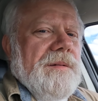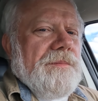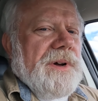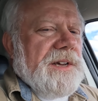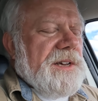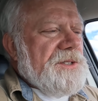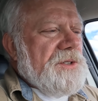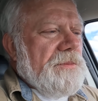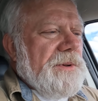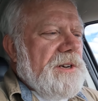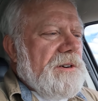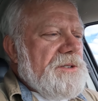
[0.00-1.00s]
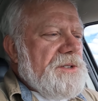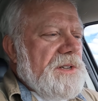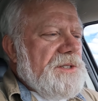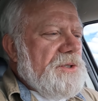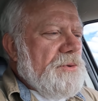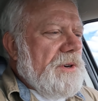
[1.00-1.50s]
my guessometer
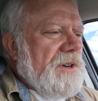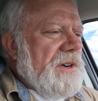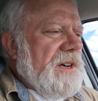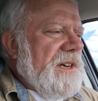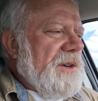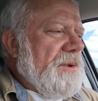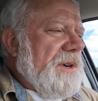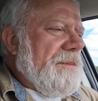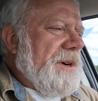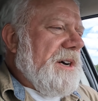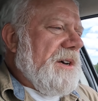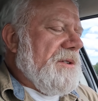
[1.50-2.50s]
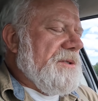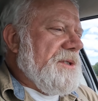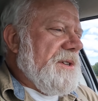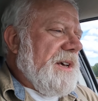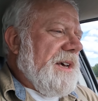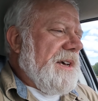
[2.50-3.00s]
says 291
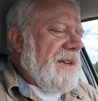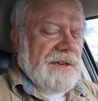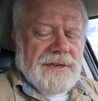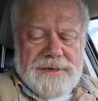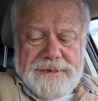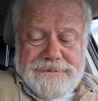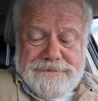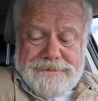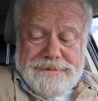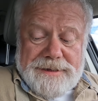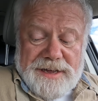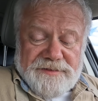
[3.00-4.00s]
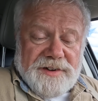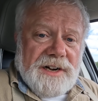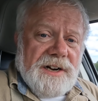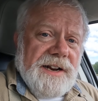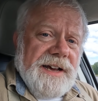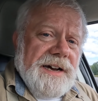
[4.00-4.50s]
miles, and I've got
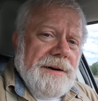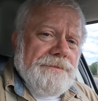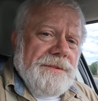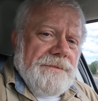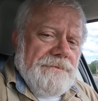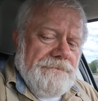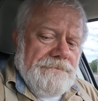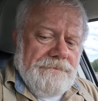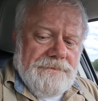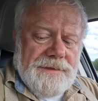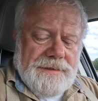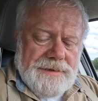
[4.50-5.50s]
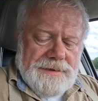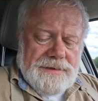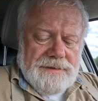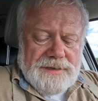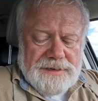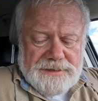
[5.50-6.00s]
an app
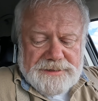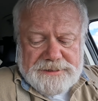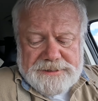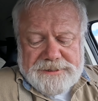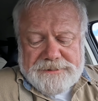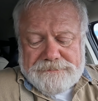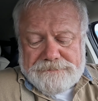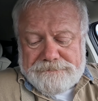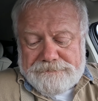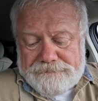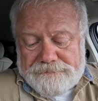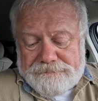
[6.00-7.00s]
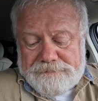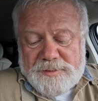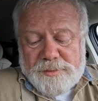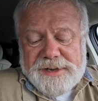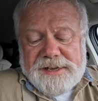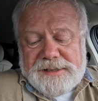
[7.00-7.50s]
that,
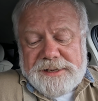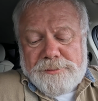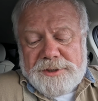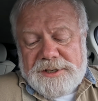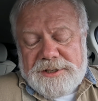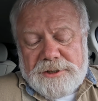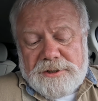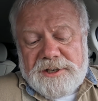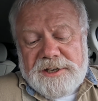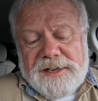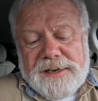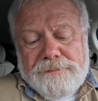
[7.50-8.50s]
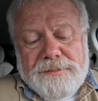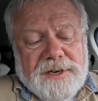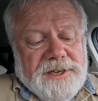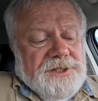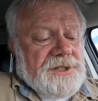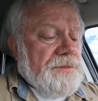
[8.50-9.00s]
well, I wouldn't call it an app, but
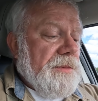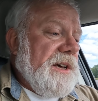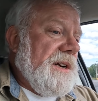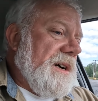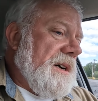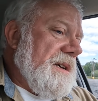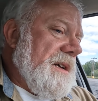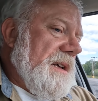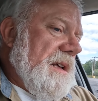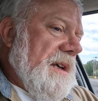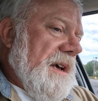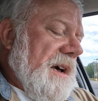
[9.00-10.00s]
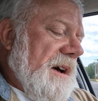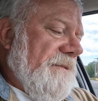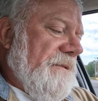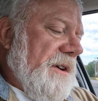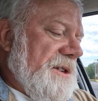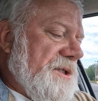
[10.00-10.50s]
I just made a
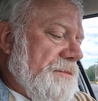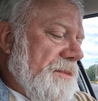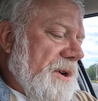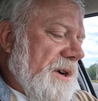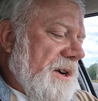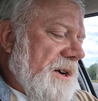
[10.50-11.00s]
Facebook,